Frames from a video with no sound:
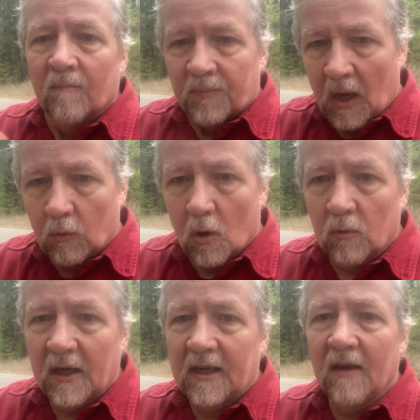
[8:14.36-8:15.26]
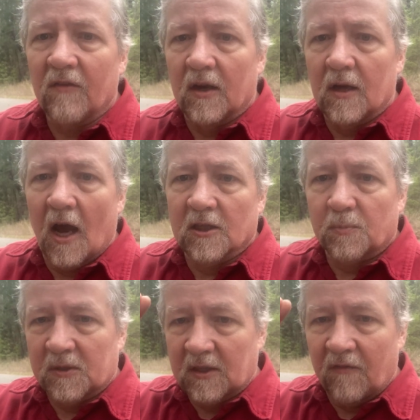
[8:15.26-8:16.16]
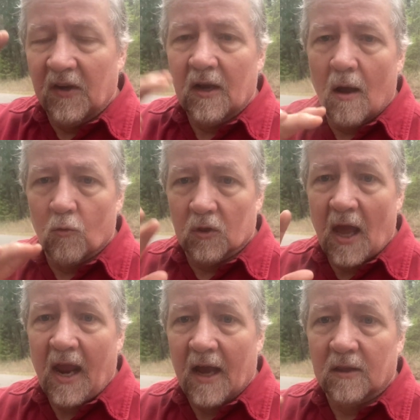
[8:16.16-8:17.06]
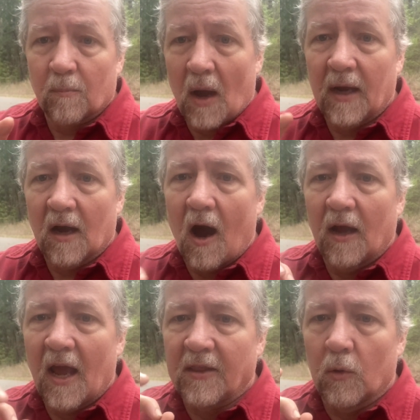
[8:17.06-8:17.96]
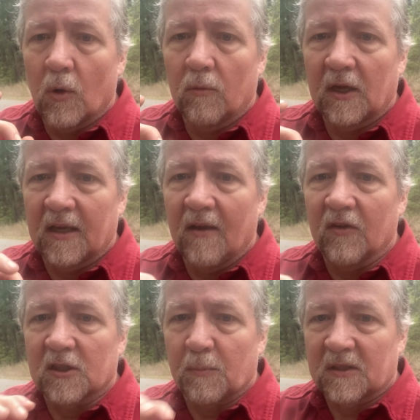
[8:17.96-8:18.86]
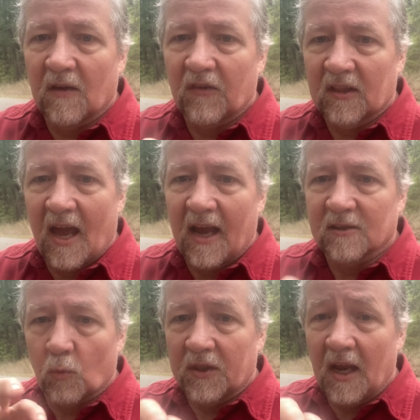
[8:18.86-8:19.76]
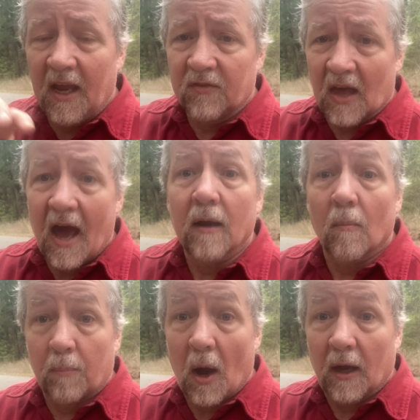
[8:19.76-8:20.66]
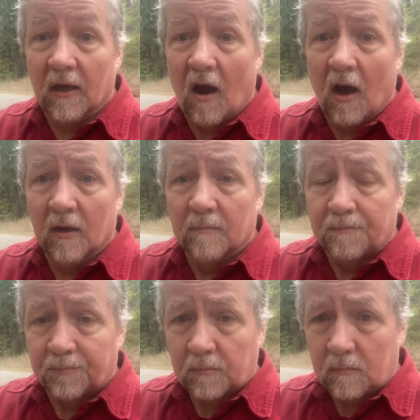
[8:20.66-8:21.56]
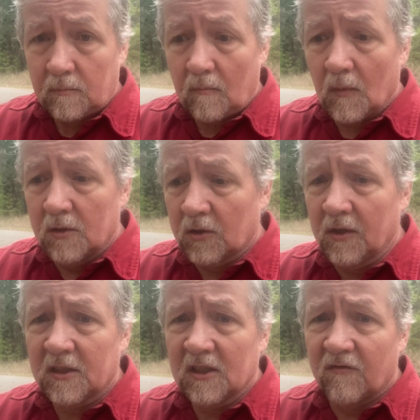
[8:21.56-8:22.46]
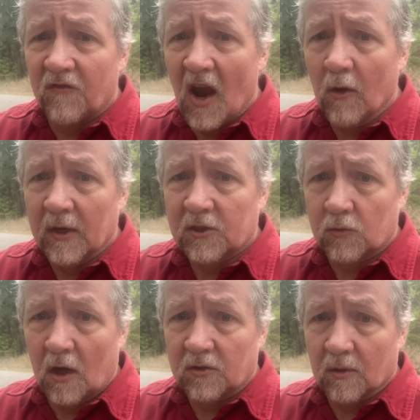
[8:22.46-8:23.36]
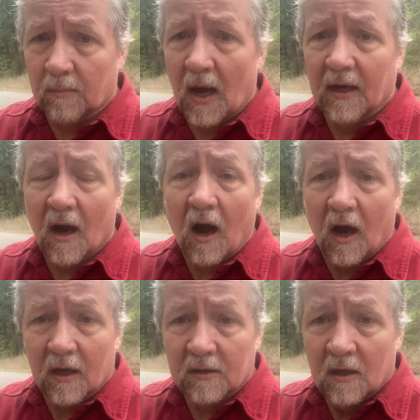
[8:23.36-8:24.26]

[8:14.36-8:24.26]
They were only given a specific land by God, and they were only given specific lands within that by God. And so this is very structured by God